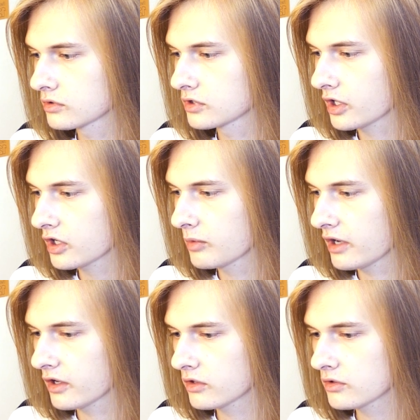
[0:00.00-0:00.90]
talk
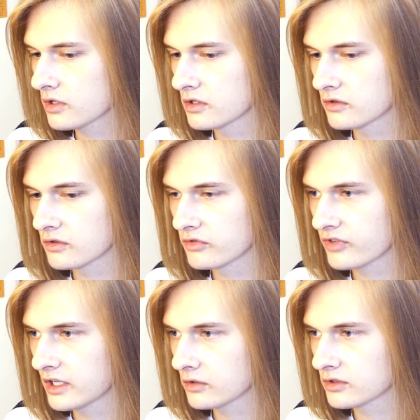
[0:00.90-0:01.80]
about other than
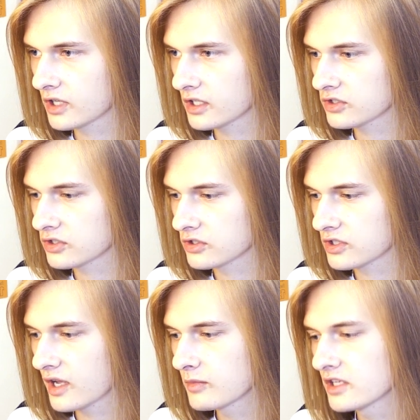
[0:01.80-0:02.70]
final
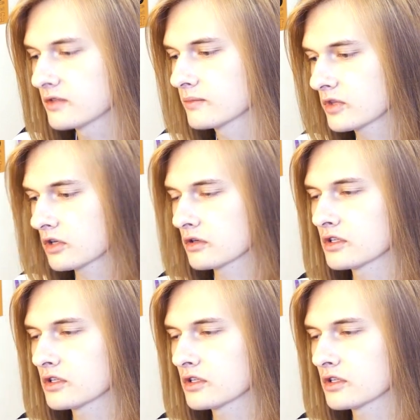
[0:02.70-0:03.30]
touches. I mean, there